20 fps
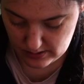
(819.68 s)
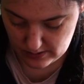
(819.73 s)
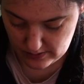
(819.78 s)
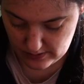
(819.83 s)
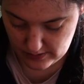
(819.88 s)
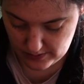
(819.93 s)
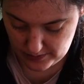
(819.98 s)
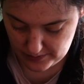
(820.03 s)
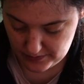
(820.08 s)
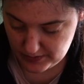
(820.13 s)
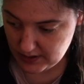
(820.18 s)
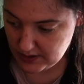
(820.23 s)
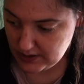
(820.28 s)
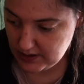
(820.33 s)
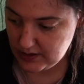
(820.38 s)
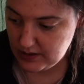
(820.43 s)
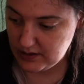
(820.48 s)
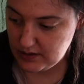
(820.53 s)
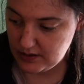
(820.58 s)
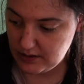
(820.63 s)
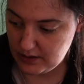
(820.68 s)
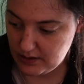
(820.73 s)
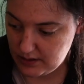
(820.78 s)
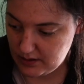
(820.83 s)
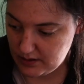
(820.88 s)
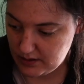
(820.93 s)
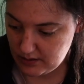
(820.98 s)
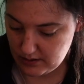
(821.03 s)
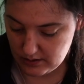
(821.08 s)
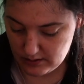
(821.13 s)
of
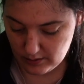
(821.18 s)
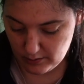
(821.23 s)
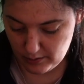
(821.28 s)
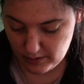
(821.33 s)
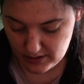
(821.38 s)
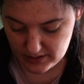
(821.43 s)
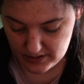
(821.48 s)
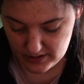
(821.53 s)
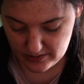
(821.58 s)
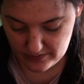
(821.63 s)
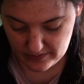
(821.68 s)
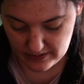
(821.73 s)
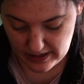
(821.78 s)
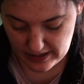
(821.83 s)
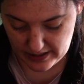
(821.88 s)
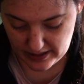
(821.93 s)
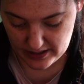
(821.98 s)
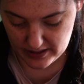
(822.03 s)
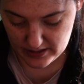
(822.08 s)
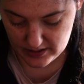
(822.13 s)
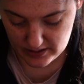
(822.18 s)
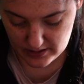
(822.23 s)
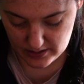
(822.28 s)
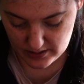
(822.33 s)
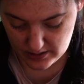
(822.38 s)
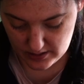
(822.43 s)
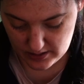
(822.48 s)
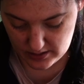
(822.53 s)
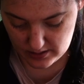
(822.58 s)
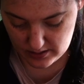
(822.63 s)
these quilted flat
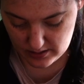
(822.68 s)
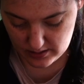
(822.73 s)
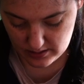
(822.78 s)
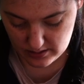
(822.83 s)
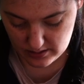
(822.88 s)
cases.